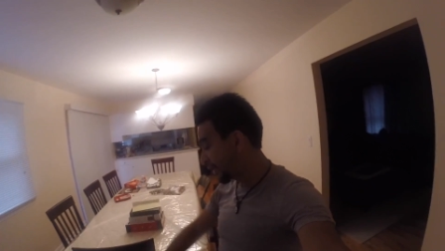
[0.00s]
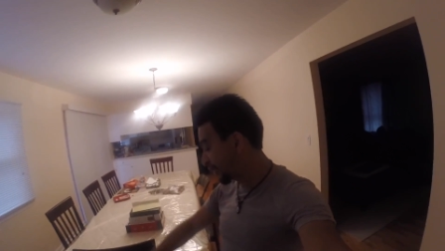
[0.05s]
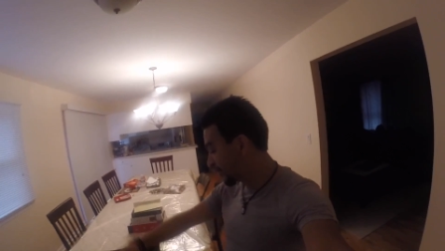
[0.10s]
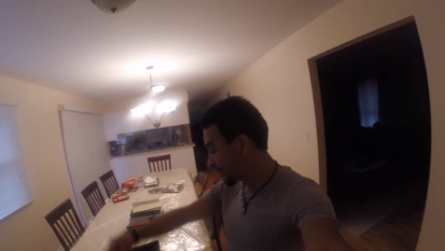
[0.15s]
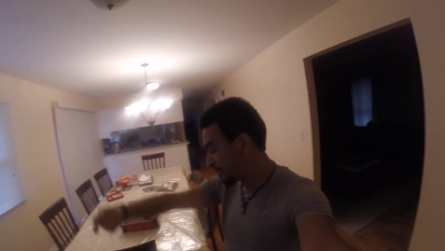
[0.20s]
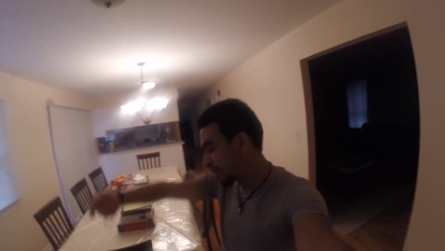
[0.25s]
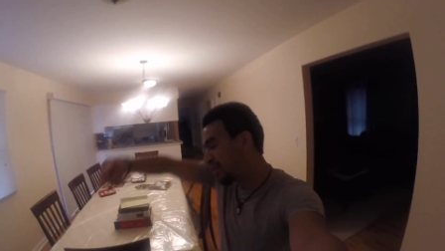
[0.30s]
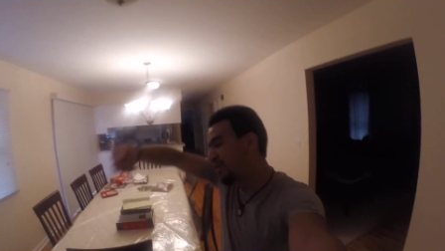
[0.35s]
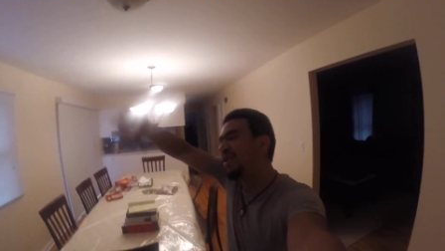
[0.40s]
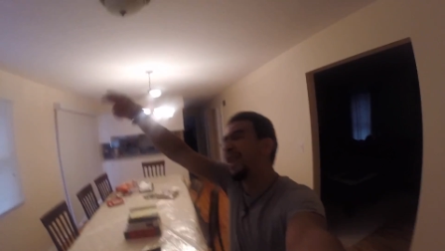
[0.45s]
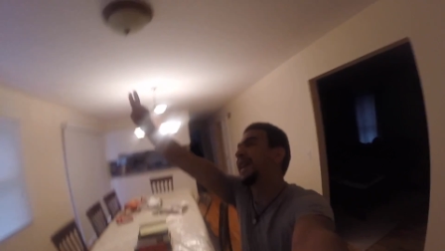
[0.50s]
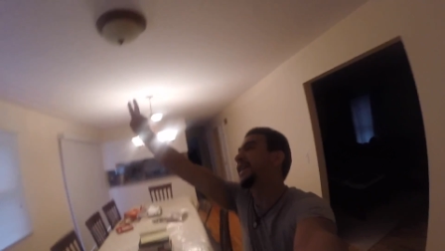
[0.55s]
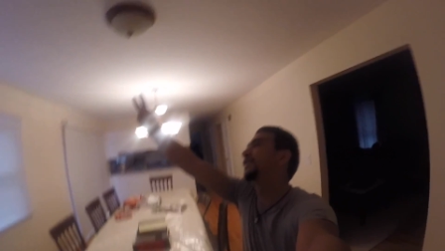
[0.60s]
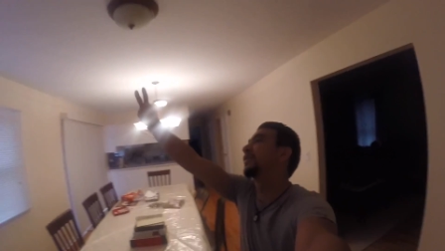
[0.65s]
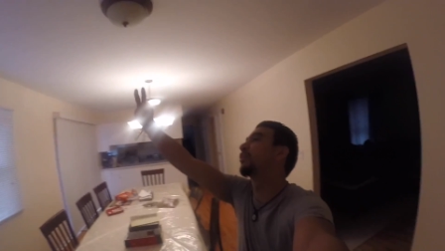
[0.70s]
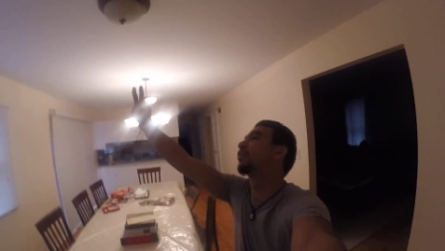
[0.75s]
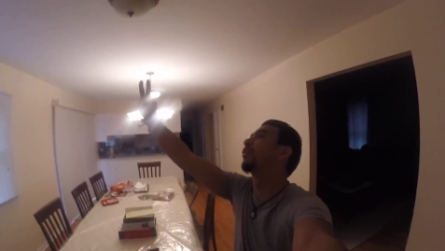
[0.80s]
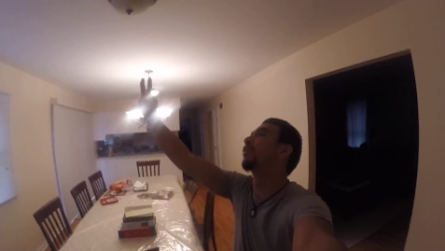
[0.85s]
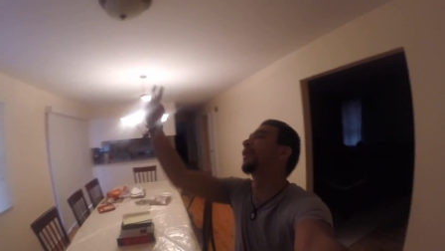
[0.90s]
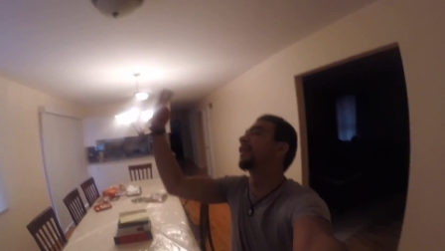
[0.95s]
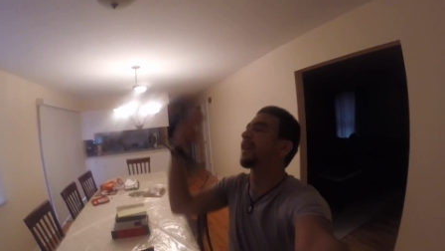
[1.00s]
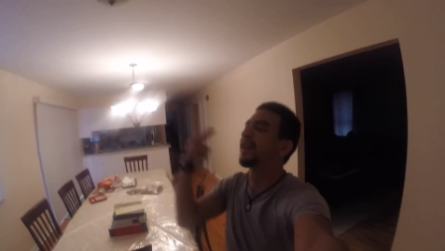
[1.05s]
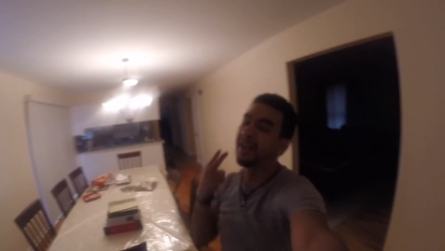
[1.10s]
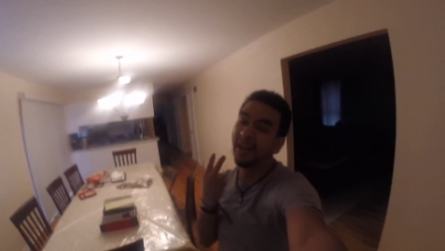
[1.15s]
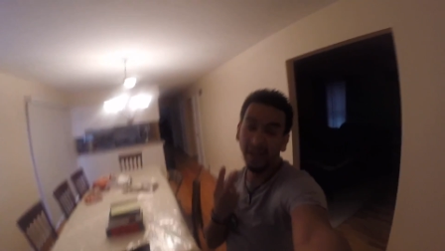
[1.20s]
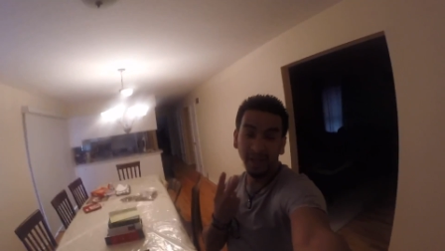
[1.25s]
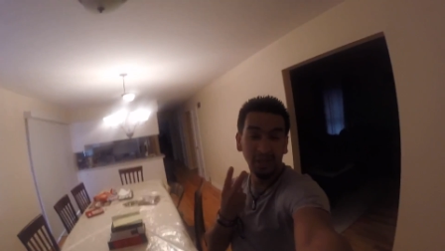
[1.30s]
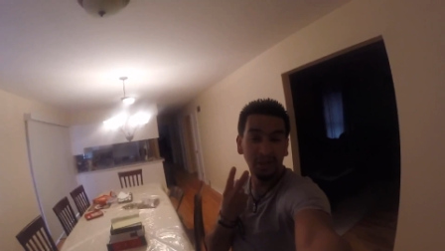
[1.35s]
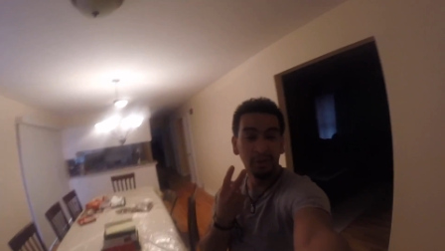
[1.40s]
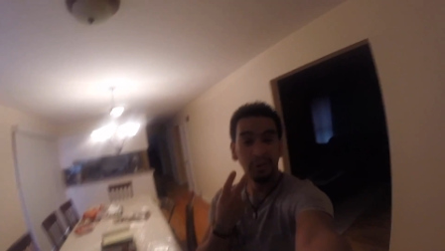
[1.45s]
2 more days of work,
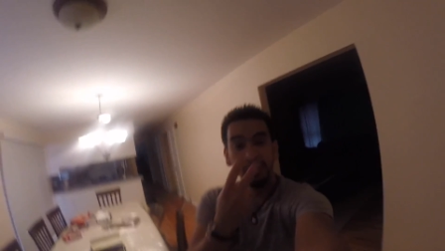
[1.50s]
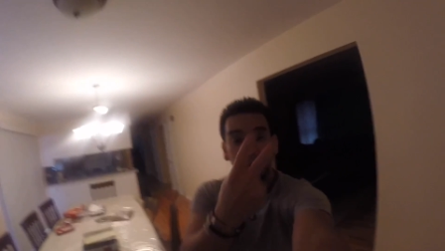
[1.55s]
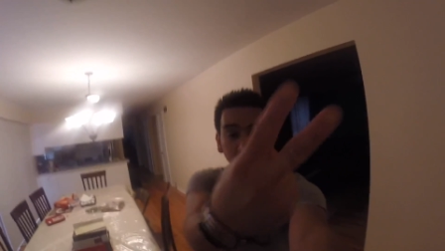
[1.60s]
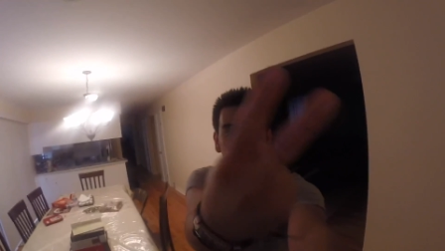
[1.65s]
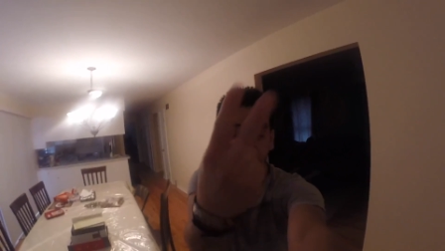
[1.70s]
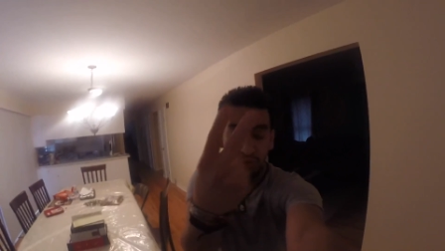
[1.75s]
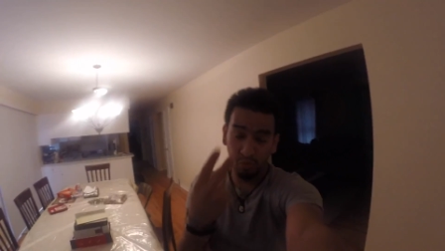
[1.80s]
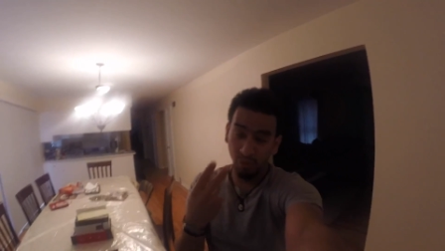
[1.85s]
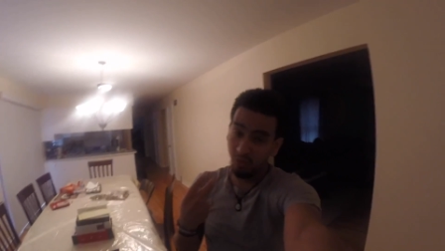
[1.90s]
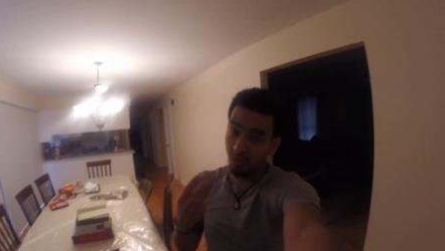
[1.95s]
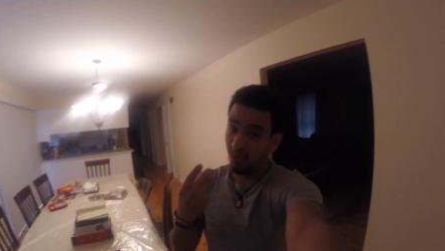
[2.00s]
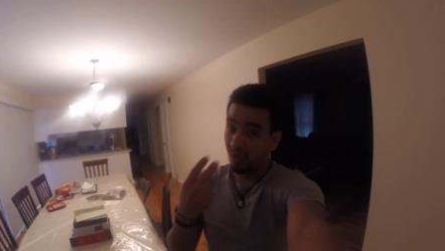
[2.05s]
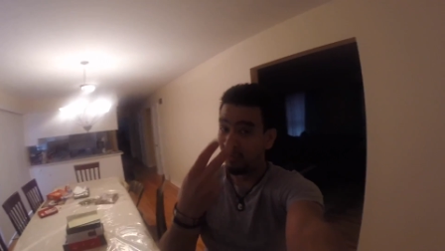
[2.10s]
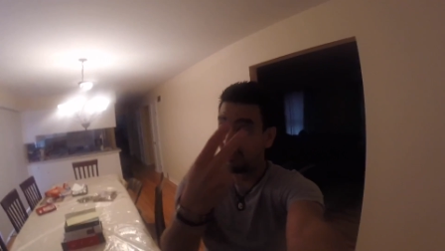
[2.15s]
2